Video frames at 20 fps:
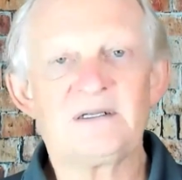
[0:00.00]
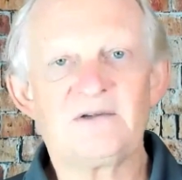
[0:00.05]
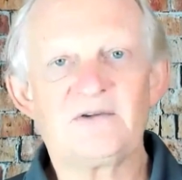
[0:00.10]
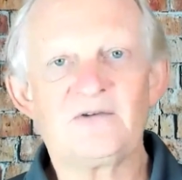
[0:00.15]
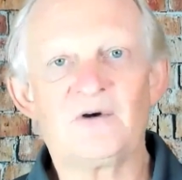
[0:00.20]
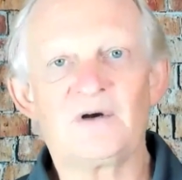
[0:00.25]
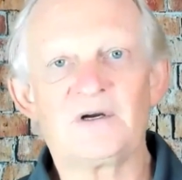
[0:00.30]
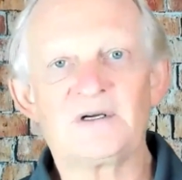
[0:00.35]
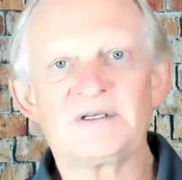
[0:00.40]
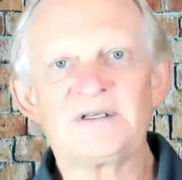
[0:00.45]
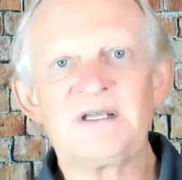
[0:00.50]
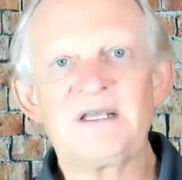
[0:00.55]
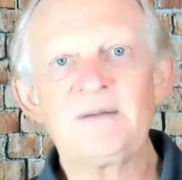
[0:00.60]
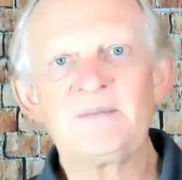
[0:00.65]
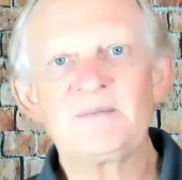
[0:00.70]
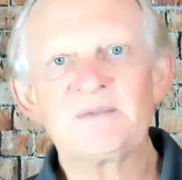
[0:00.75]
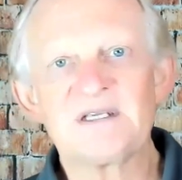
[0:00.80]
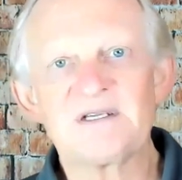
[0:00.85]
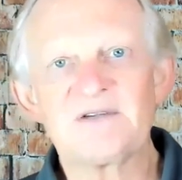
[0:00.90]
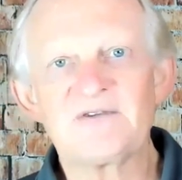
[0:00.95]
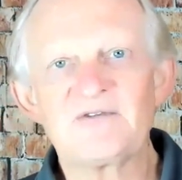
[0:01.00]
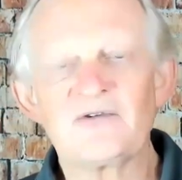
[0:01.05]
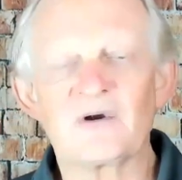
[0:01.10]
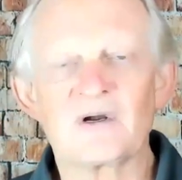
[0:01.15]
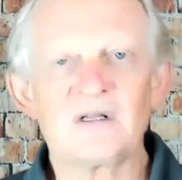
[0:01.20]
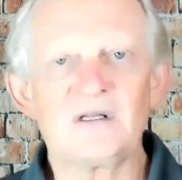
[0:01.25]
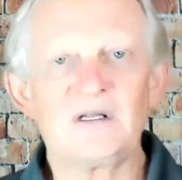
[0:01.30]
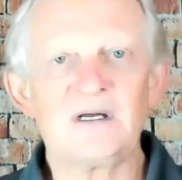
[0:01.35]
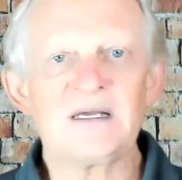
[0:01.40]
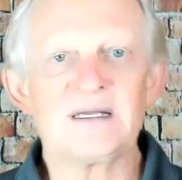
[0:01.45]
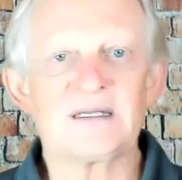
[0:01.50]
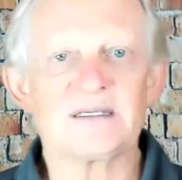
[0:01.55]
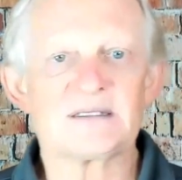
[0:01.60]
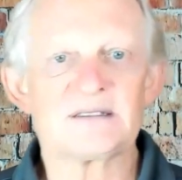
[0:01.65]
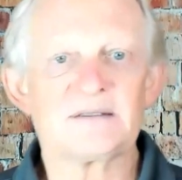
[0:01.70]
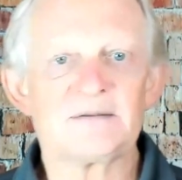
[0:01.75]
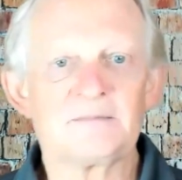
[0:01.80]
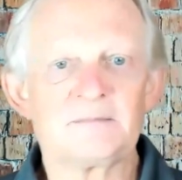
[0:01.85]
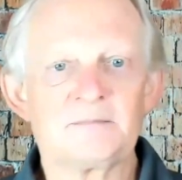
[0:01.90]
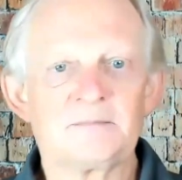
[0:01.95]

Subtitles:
to our teams and to our clients.